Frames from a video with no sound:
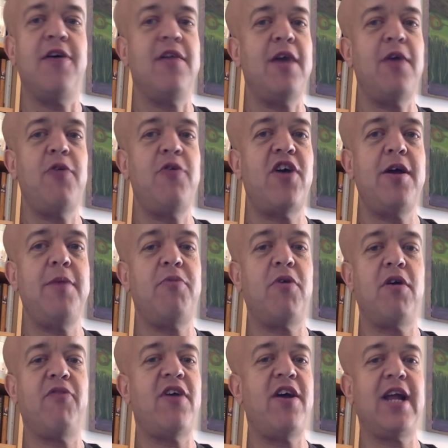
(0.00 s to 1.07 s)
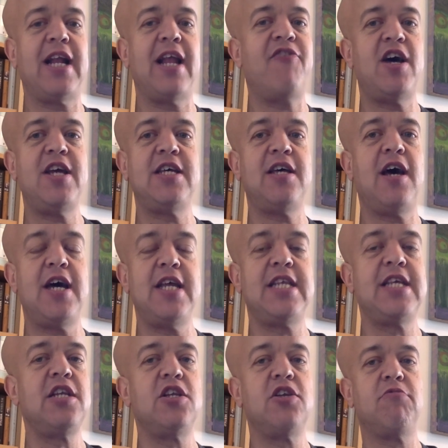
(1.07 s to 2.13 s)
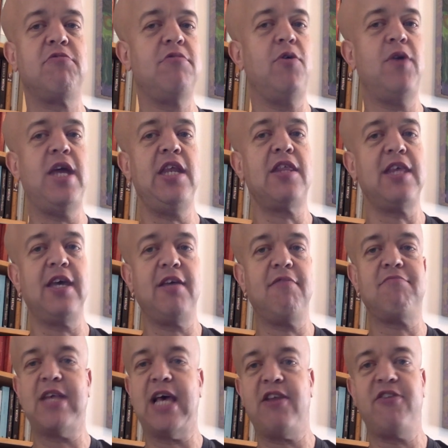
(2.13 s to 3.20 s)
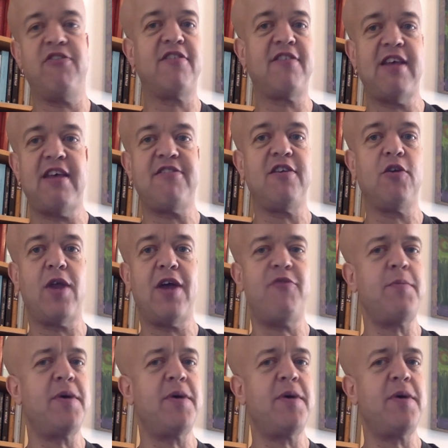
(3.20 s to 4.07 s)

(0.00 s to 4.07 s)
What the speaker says: They were very, very clever. I didn't do anything intelligence testing or whatever,